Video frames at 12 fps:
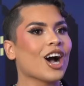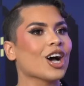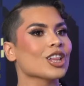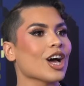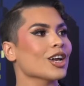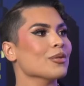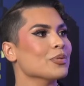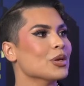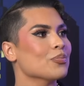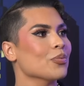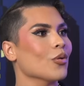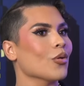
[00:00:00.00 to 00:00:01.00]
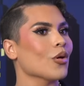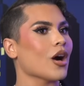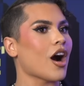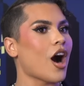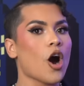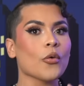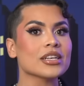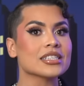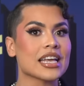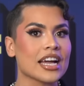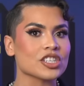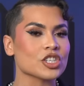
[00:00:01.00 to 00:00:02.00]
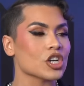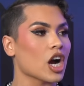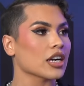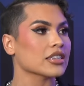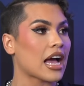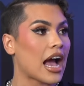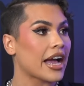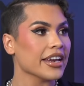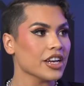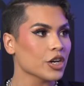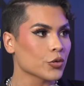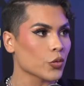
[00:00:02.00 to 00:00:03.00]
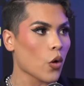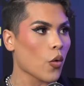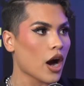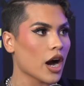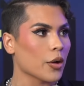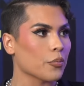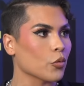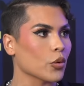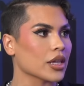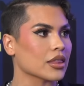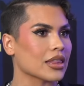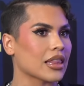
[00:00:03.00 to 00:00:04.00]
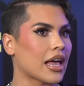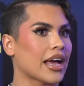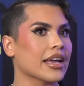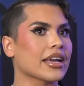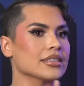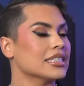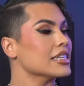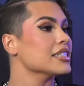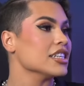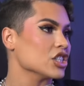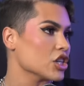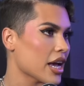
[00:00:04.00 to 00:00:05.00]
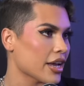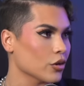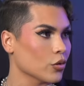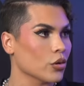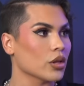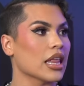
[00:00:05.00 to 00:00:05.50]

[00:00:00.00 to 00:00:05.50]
a lot of people always get shocked that I didn't grow up with like Disney Channel,